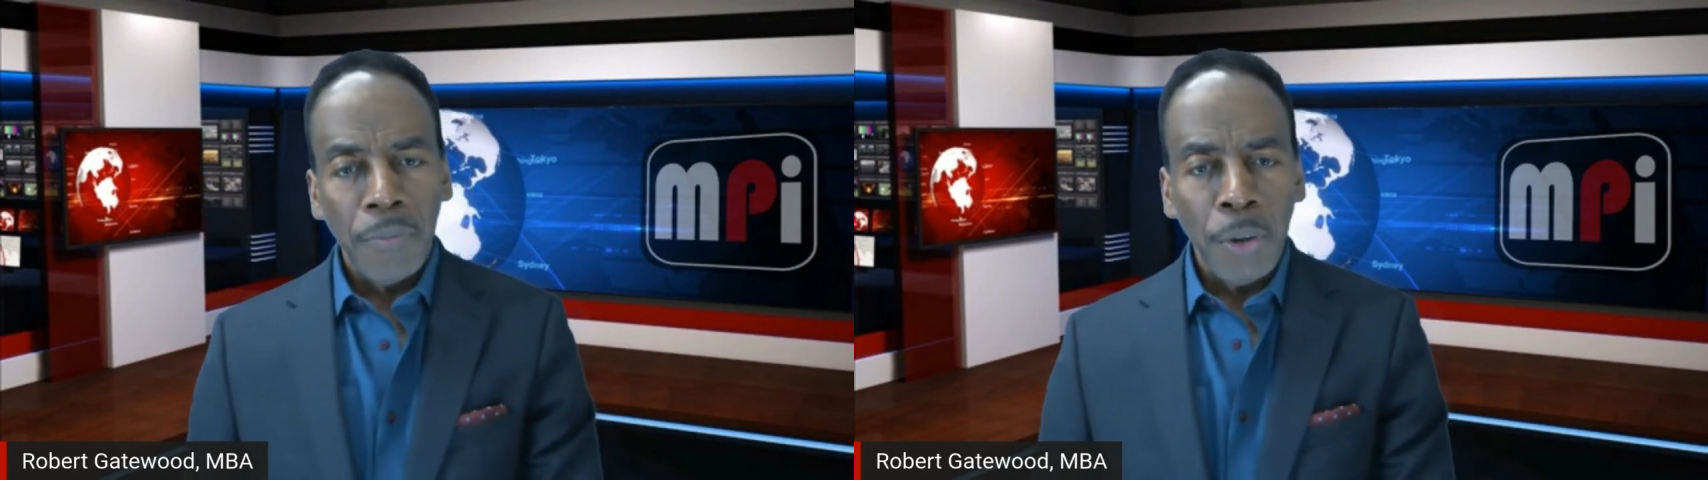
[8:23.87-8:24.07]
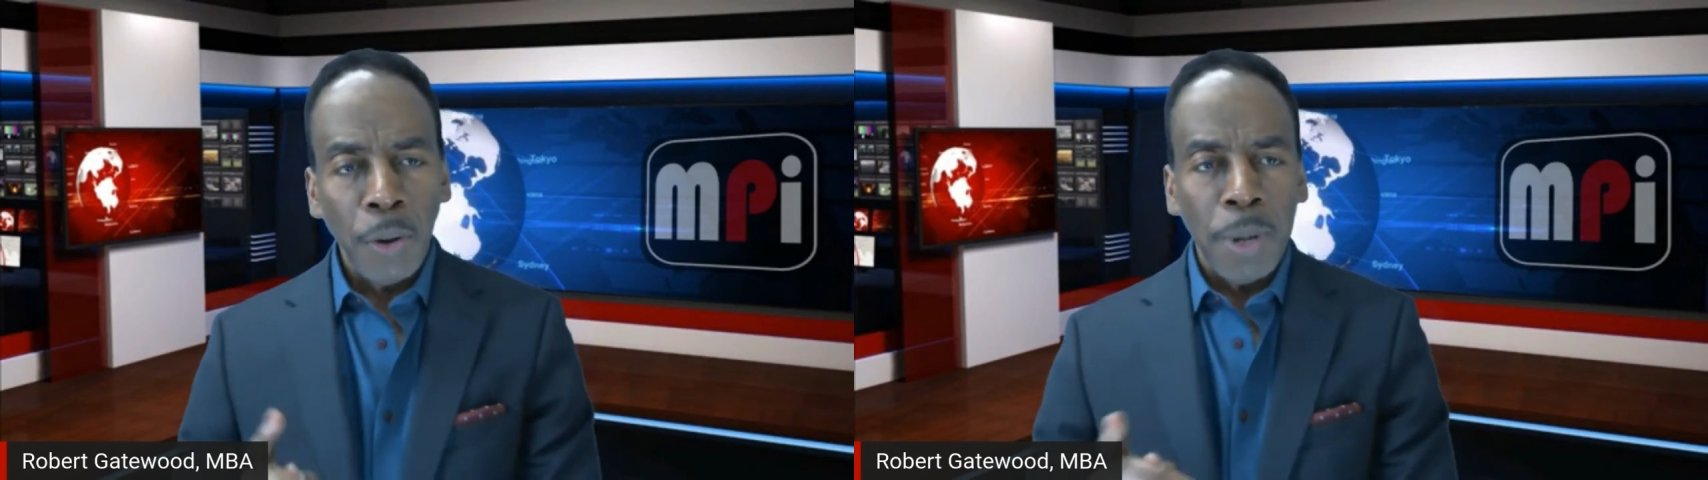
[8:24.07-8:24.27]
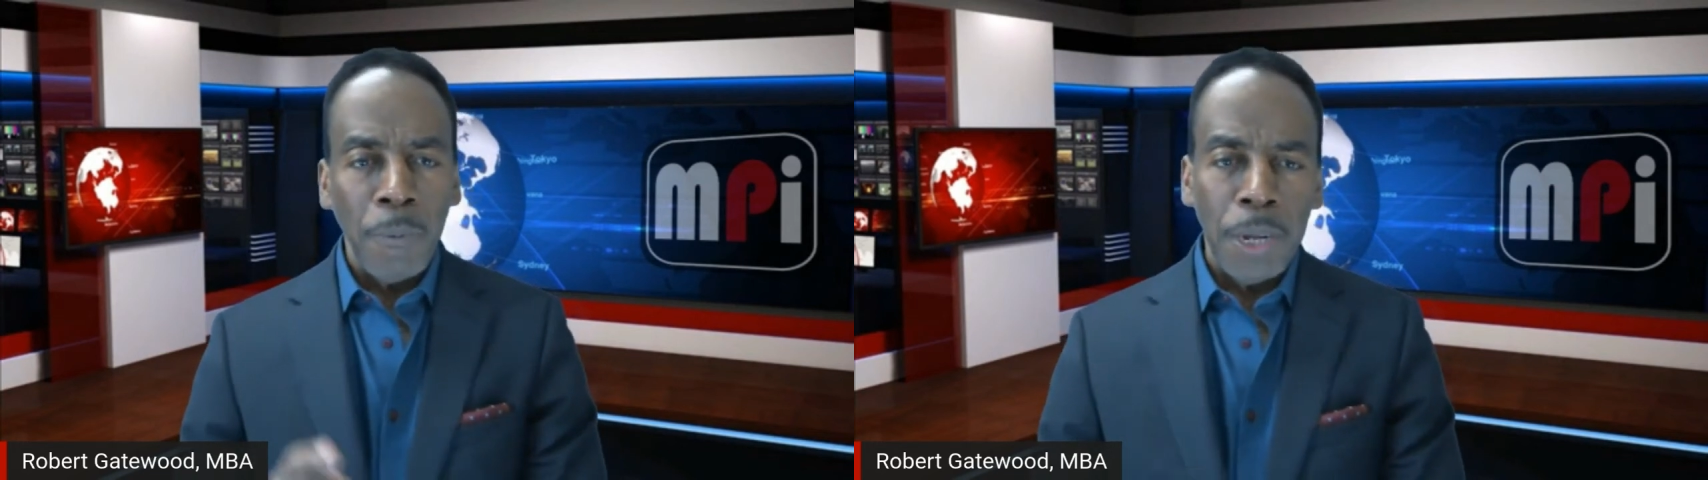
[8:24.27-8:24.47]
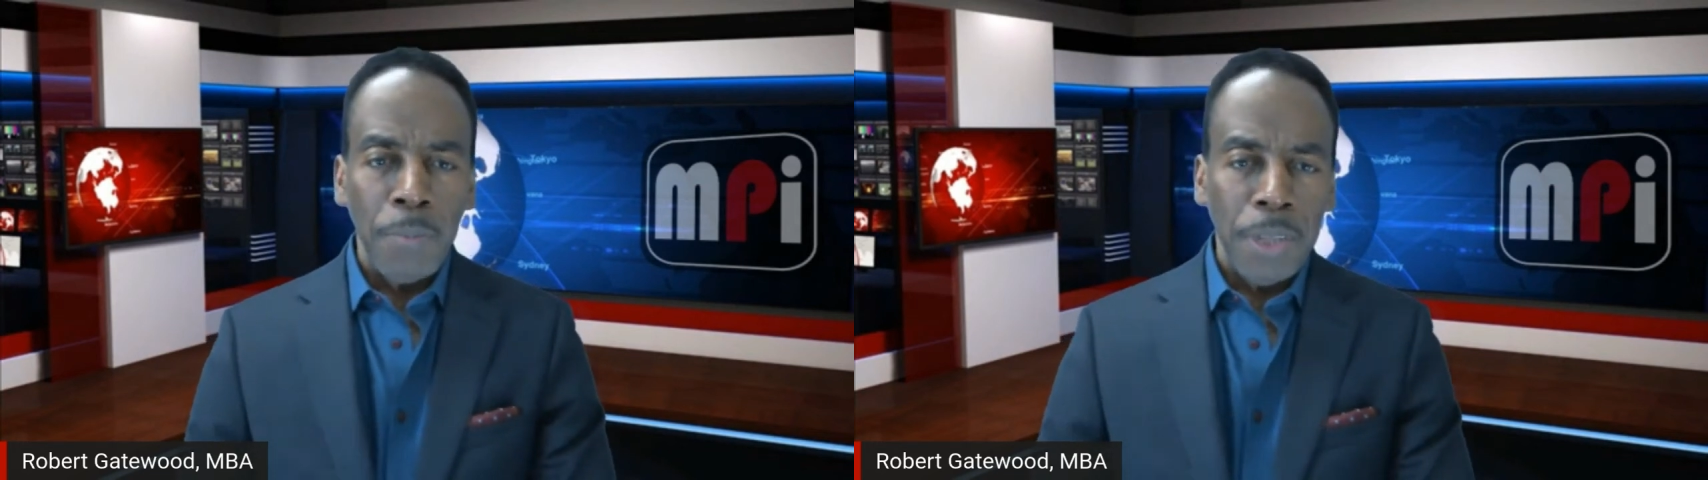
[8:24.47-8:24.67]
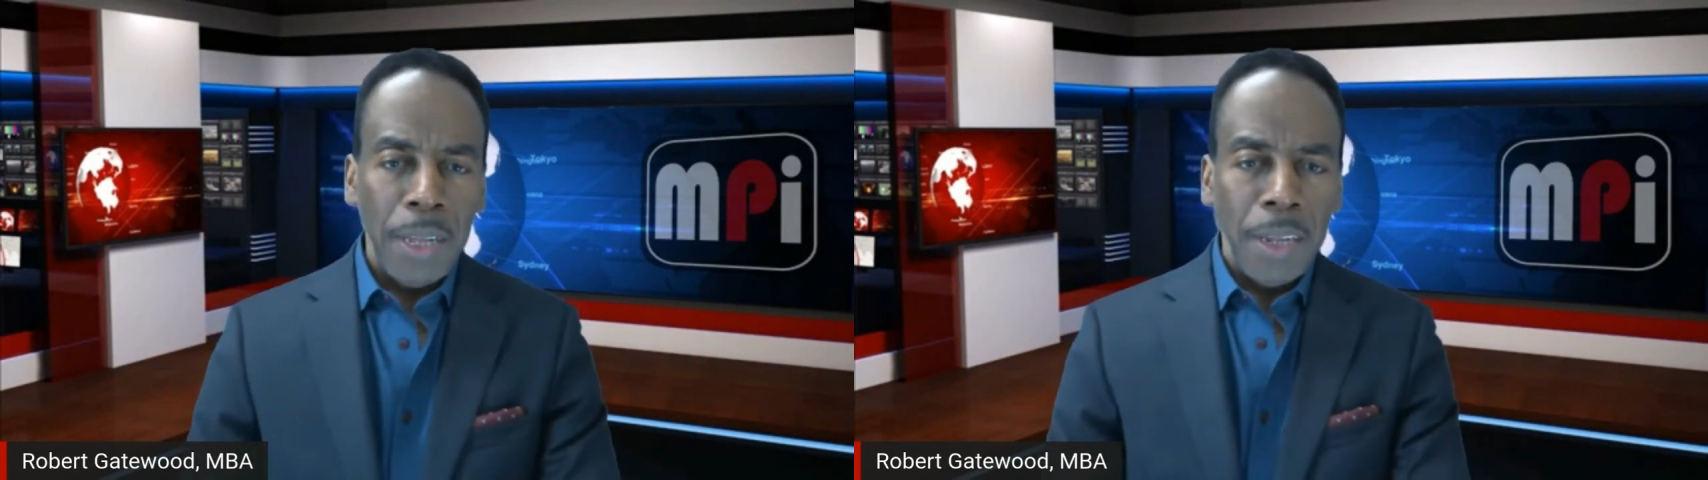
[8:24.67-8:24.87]
You go to my
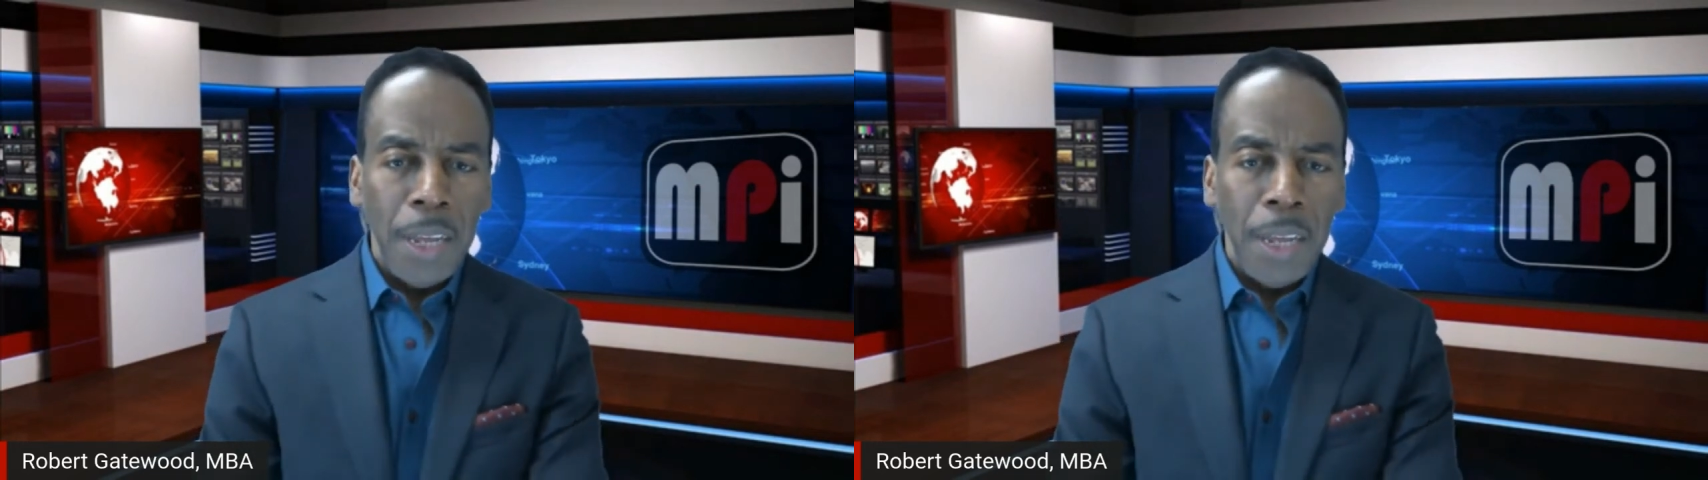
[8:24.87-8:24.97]
website,